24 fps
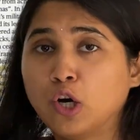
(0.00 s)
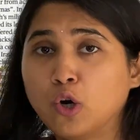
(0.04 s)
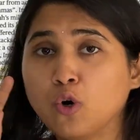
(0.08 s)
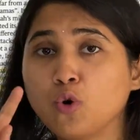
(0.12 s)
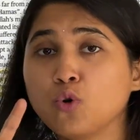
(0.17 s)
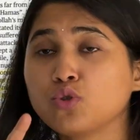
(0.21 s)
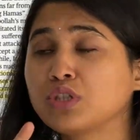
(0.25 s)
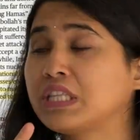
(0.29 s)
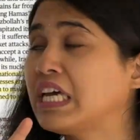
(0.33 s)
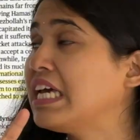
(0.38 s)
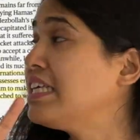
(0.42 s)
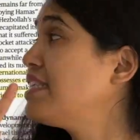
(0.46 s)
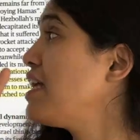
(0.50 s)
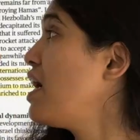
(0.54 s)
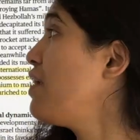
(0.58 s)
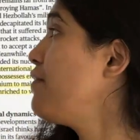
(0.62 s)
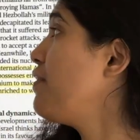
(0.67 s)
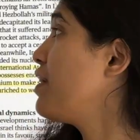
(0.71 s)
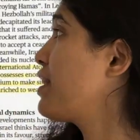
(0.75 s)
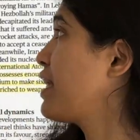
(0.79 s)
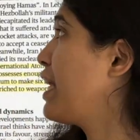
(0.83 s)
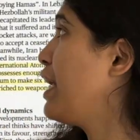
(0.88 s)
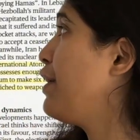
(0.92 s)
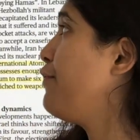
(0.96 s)
Houthis are
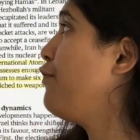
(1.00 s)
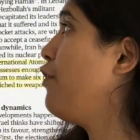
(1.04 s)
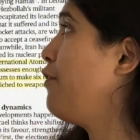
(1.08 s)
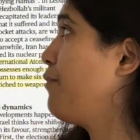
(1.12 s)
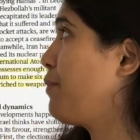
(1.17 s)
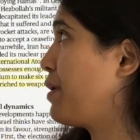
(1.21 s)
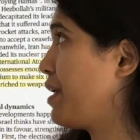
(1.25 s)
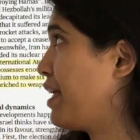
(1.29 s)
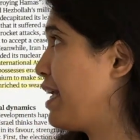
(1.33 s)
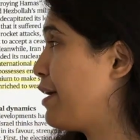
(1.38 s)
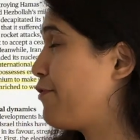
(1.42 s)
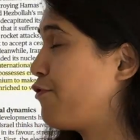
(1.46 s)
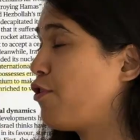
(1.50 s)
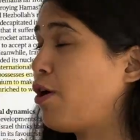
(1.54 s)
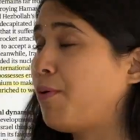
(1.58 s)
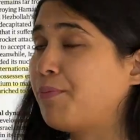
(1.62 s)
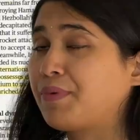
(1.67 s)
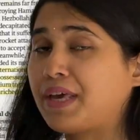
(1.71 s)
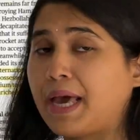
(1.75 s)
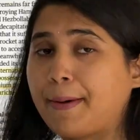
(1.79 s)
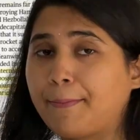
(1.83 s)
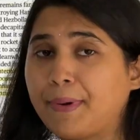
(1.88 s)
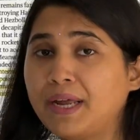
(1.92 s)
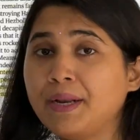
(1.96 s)
working from
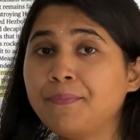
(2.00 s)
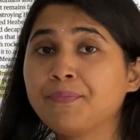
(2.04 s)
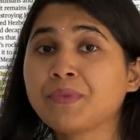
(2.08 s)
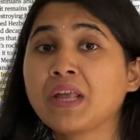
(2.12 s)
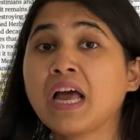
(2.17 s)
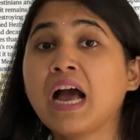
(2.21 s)
Yemen.